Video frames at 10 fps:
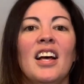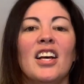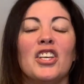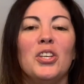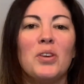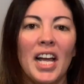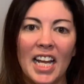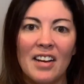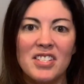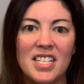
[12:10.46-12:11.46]
you kind of
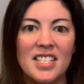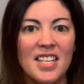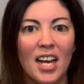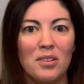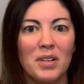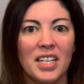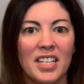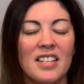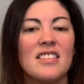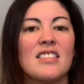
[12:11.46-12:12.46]
have to decide what it
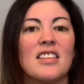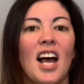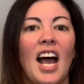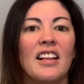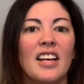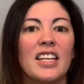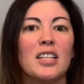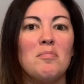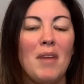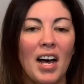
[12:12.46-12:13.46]
is. I like the
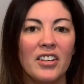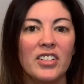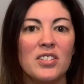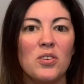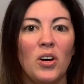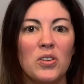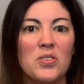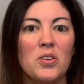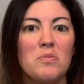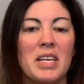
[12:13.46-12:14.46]
moderates
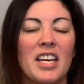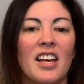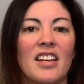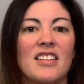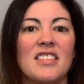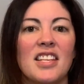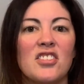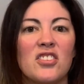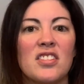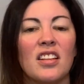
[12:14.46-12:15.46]
also because it's
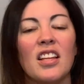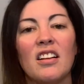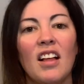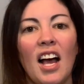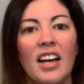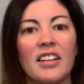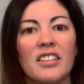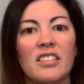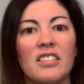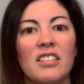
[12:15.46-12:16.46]
just a little
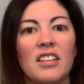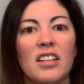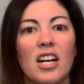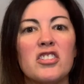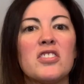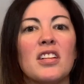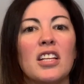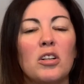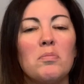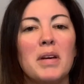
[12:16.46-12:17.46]
higher, just a
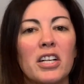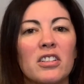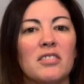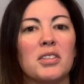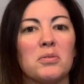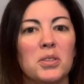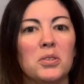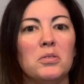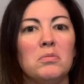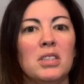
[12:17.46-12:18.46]
little bigger of a
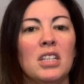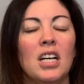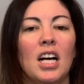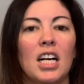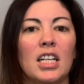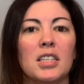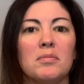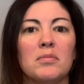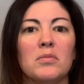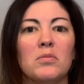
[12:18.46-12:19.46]
room.
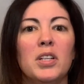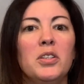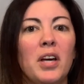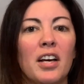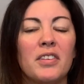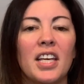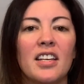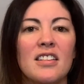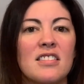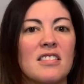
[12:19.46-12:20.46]
When you have
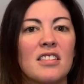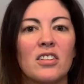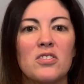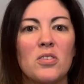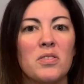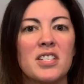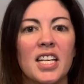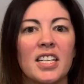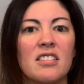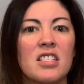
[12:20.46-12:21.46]
kids, there's always
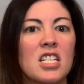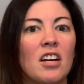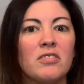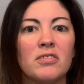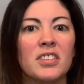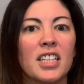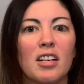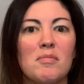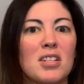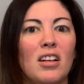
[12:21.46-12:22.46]
like stuff that
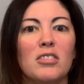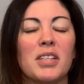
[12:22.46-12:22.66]
comes along with